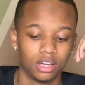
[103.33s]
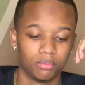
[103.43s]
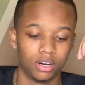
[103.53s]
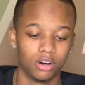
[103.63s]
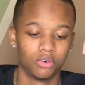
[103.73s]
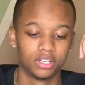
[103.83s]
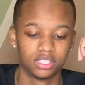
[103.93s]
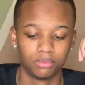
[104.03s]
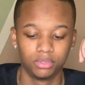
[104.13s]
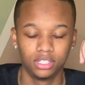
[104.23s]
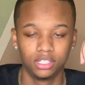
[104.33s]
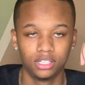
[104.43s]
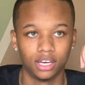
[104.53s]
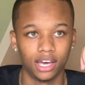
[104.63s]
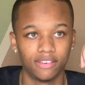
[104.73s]
But I don't want it
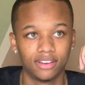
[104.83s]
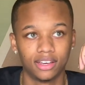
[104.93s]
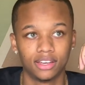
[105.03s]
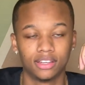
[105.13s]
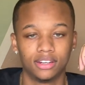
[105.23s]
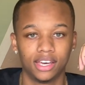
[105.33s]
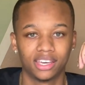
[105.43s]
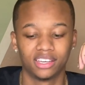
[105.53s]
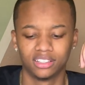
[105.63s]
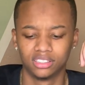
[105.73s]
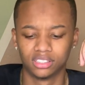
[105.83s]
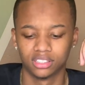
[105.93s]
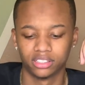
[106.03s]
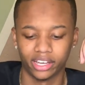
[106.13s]
to have that naked look,